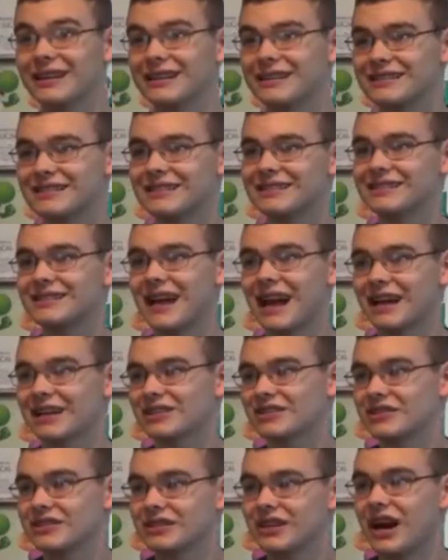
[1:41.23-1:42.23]
it's
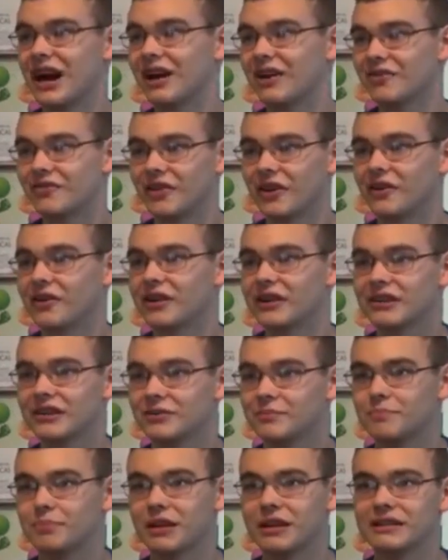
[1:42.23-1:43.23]
actually not a very
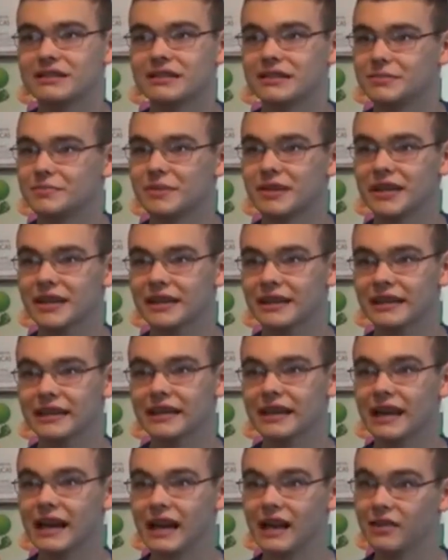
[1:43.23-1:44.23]
good place to
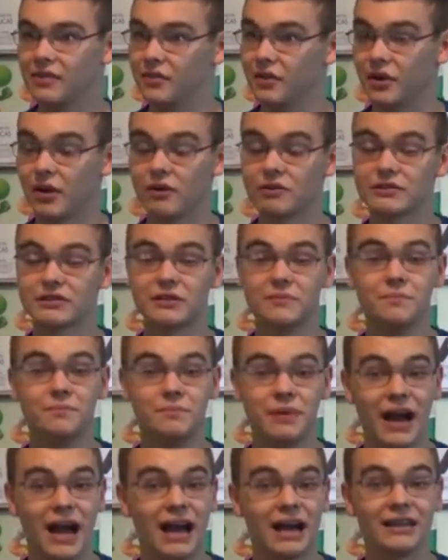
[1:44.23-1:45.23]
be. There are some
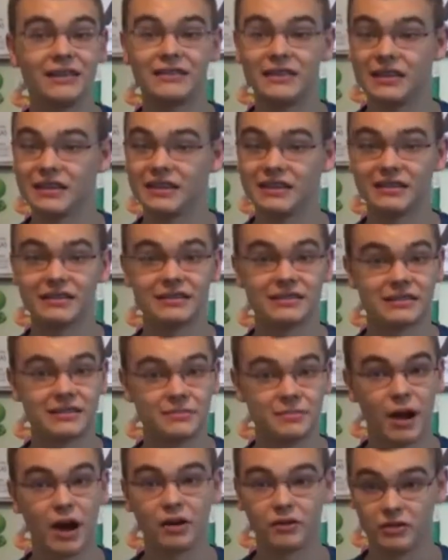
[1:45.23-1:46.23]
bad things
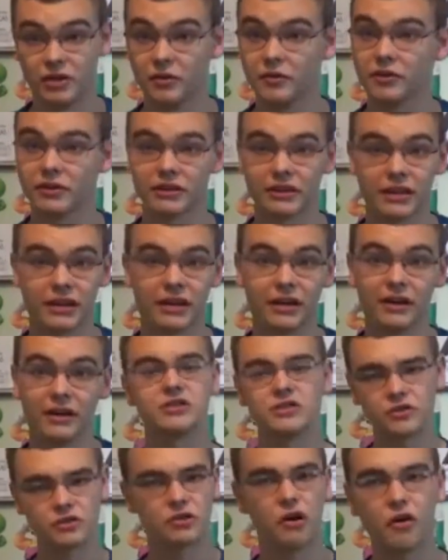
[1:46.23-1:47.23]
about going there.
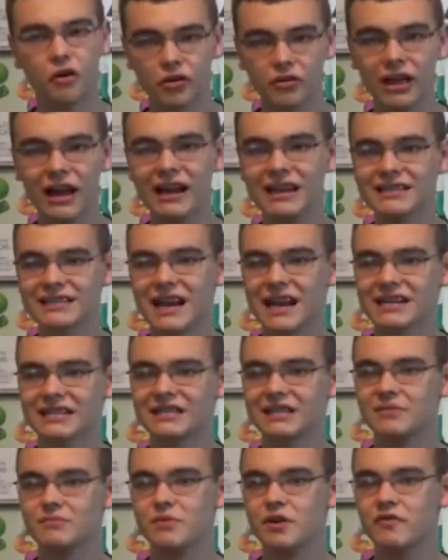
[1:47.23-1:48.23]
So Coraline is
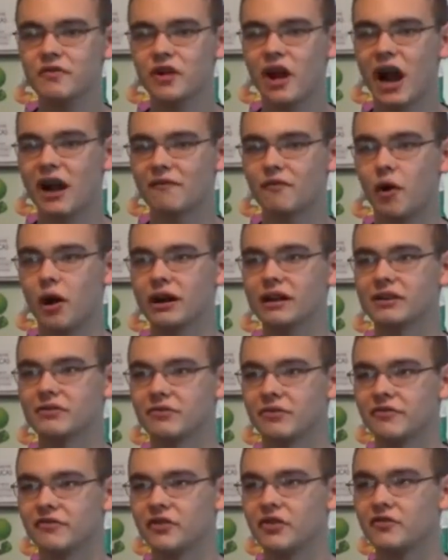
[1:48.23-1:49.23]
actually a movie I've wanted to
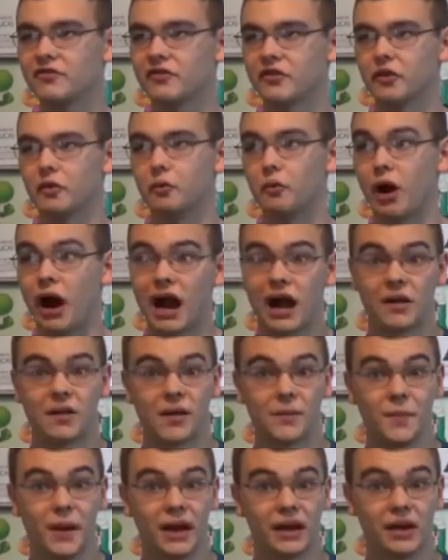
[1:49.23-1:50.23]
review for a while
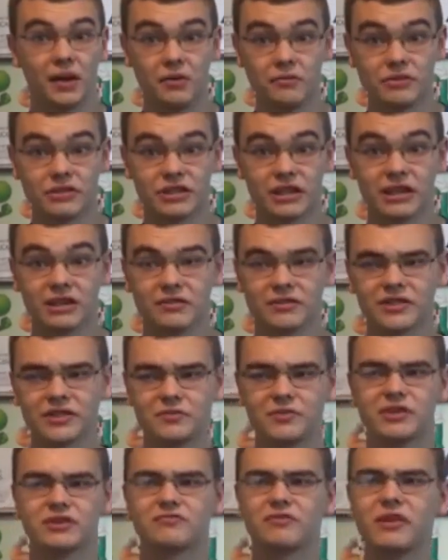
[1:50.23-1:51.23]
on my own channel,
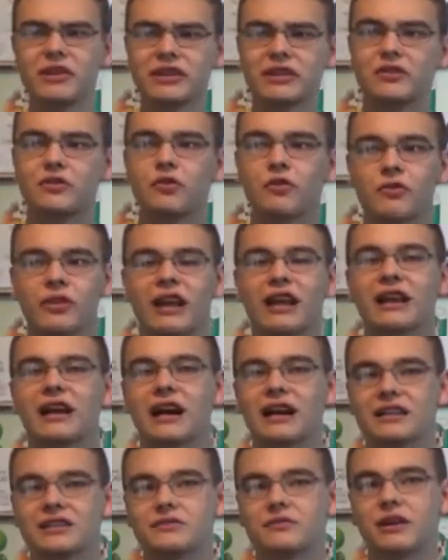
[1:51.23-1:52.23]
so it's really cool that I
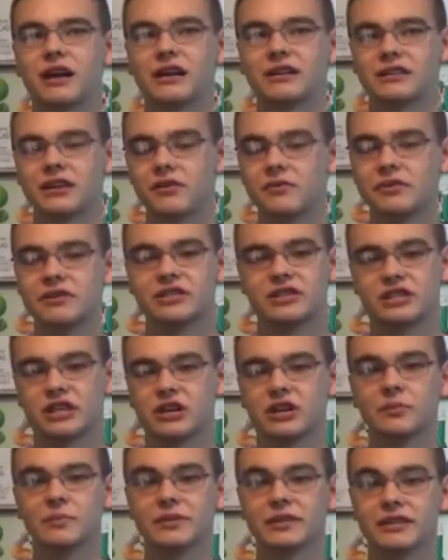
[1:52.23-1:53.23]
got to do it on Tony's
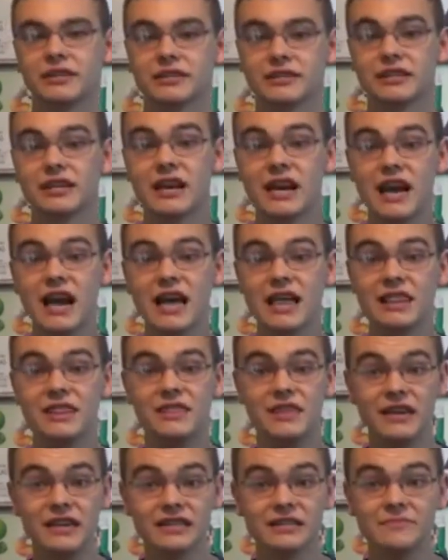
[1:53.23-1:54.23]
channel, because
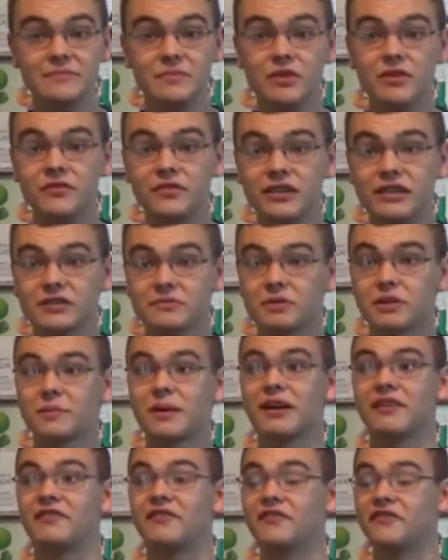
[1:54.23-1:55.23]
this movie is one of
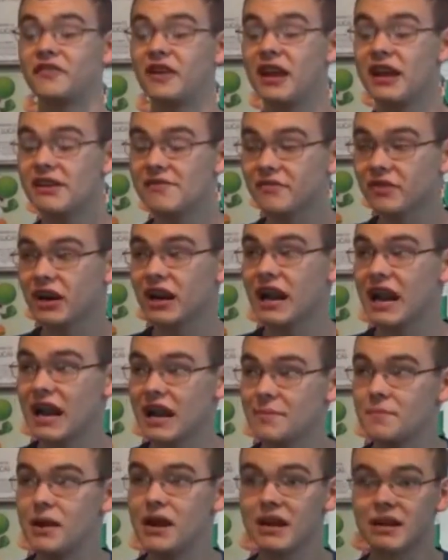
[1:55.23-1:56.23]
my favorite
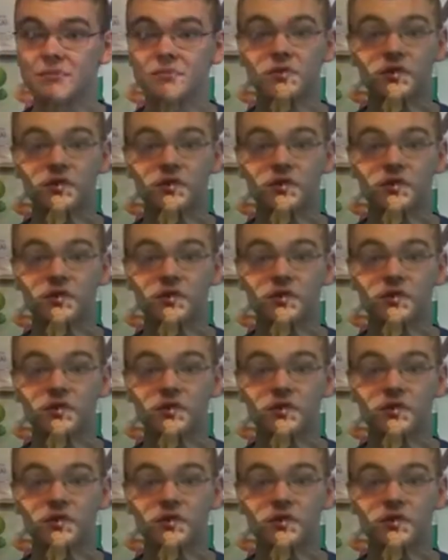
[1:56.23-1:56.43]
animated